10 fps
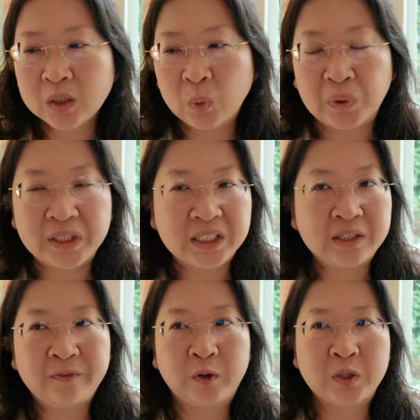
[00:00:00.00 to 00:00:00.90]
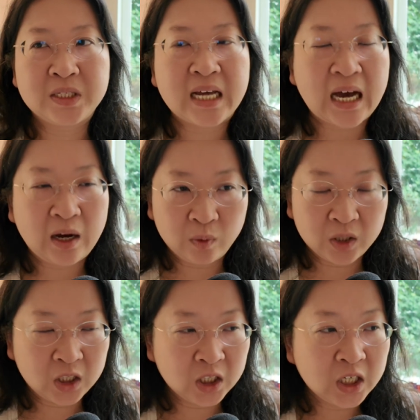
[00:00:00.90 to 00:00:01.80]
within the first
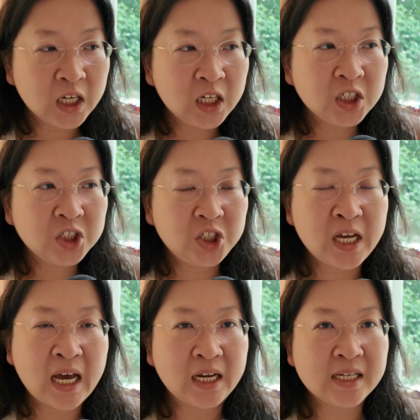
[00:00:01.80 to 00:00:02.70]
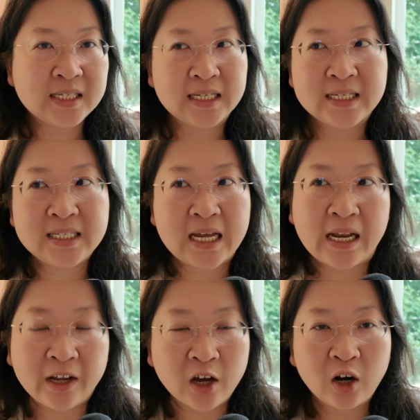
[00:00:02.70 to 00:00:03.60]
hour, she had us like
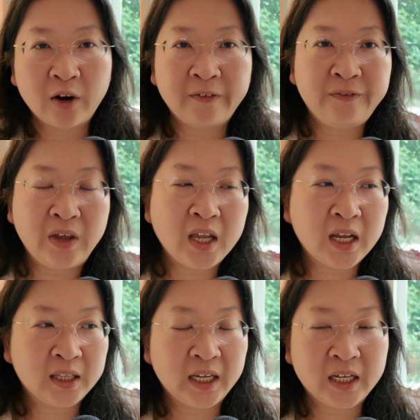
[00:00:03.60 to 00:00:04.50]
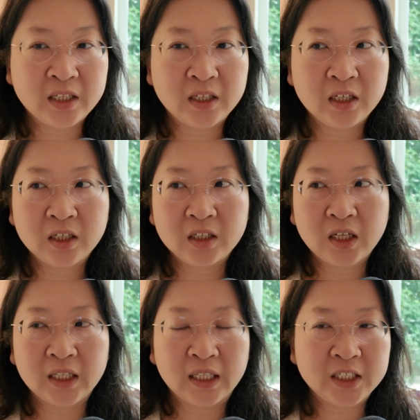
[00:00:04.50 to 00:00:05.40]
standing on our feet and like
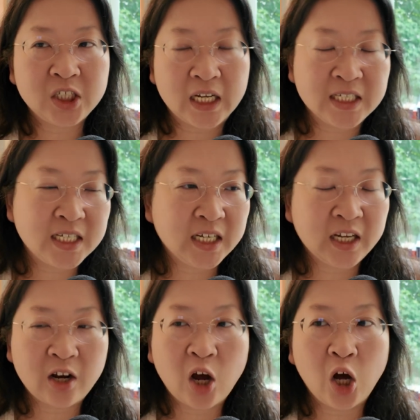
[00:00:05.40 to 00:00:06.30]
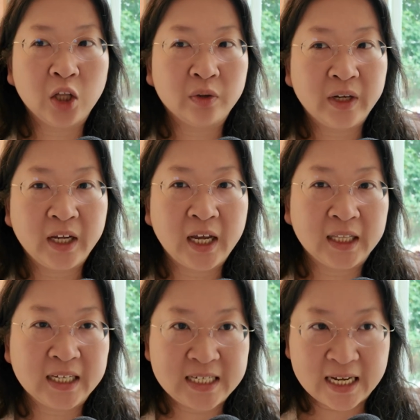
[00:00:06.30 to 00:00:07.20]
chanting and hollering
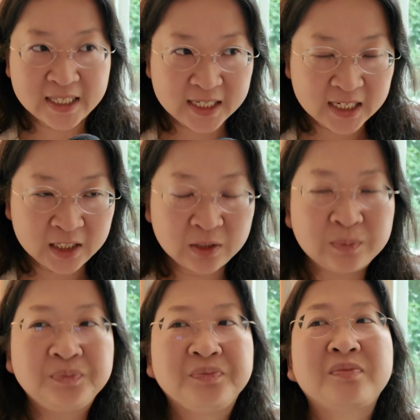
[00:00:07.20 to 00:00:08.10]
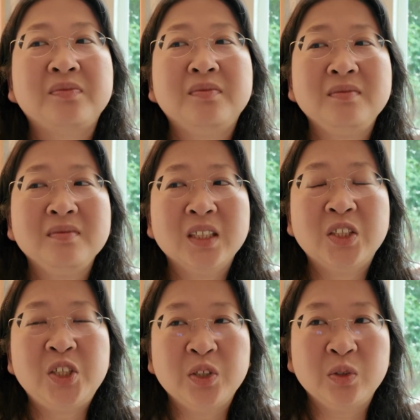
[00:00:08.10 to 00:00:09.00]
and like dancing
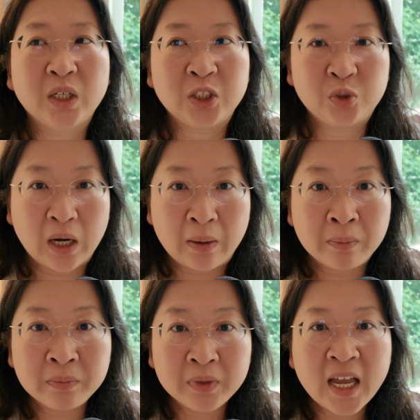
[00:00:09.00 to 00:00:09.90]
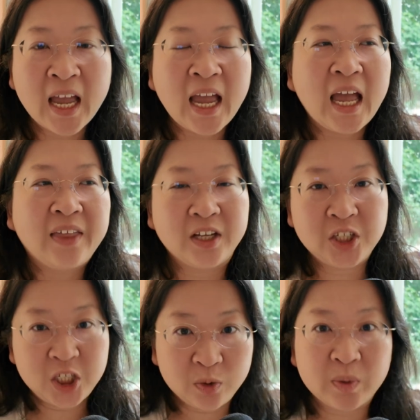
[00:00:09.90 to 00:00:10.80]
to a drum that
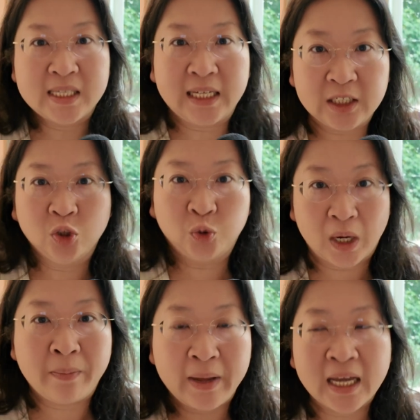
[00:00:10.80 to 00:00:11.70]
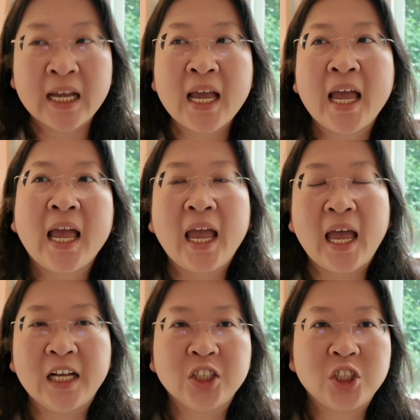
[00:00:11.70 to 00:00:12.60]
she was like drumming.
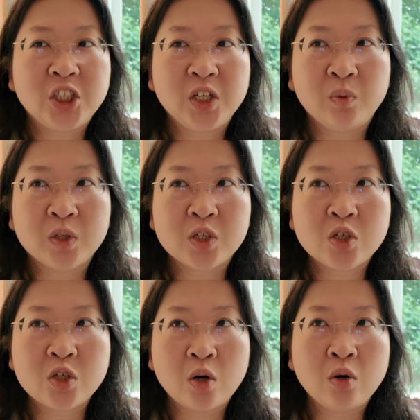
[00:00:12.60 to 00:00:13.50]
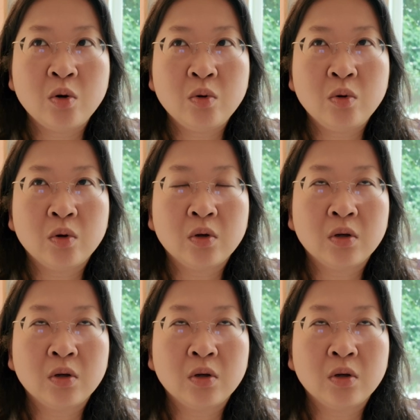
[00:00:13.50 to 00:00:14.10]
And she was so,